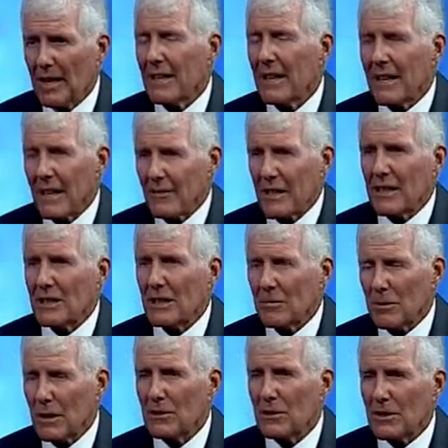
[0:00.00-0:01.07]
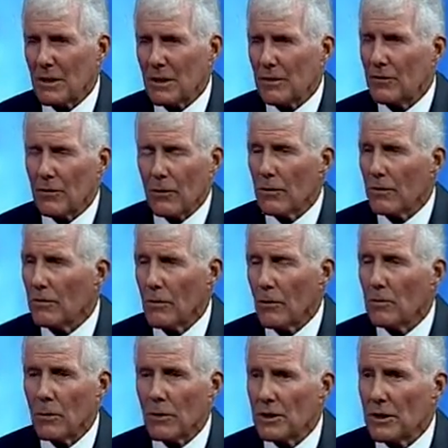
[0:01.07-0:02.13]
and not have Nancy Pelosi in for
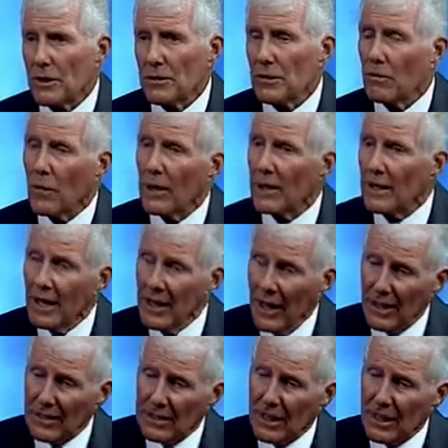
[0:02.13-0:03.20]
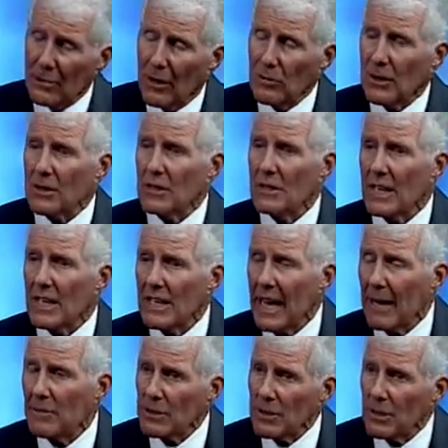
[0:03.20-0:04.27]
4 more years of what? I'll tell you what, we're going to see
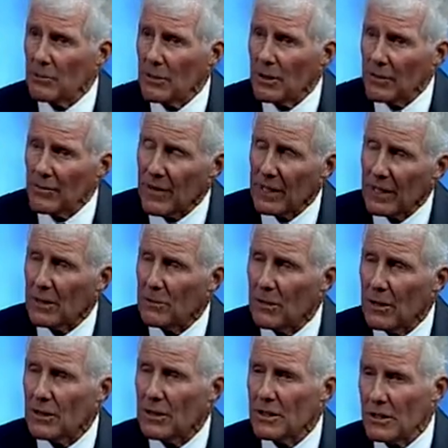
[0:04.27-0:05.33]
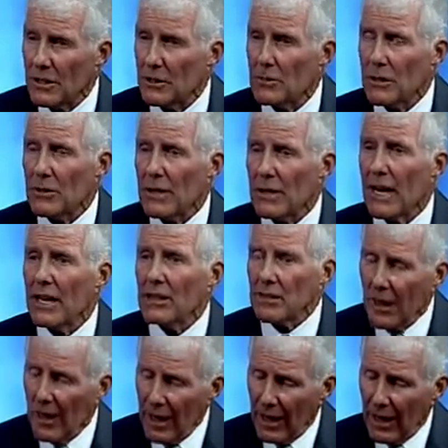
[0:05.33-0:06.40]
an amnesty bill. If Nancy Pelosi is the Speaker of the
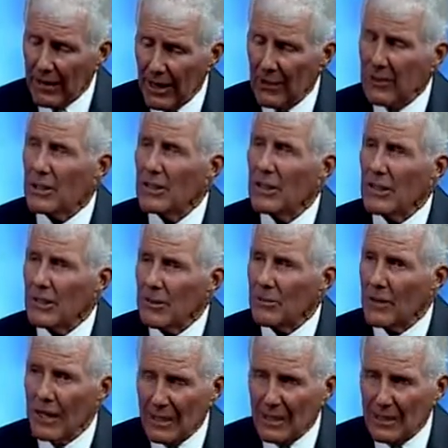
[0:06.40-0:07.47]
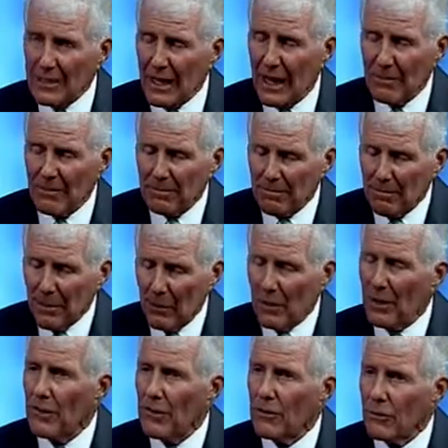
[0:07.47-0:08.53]
House, I'm guaranteeing you, write this down,
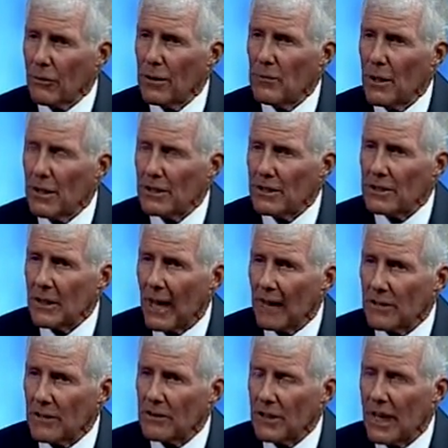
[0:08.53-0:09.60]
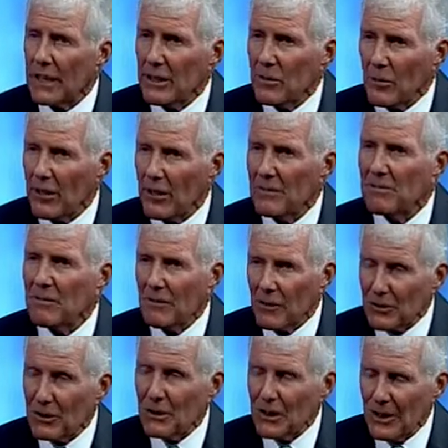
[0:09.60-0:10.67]
within 3 months after January,
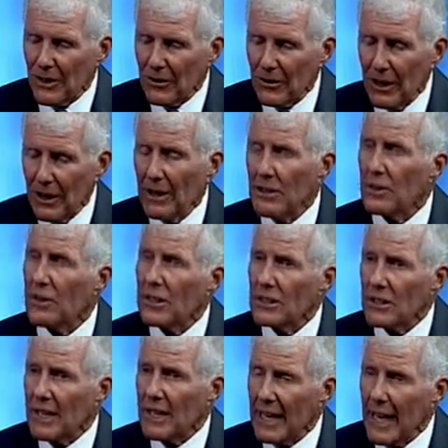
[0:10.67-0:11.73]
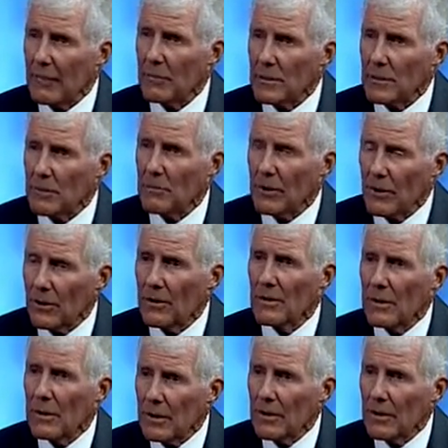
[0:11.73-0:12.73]
1st of the year, you're going to see an amnesty bill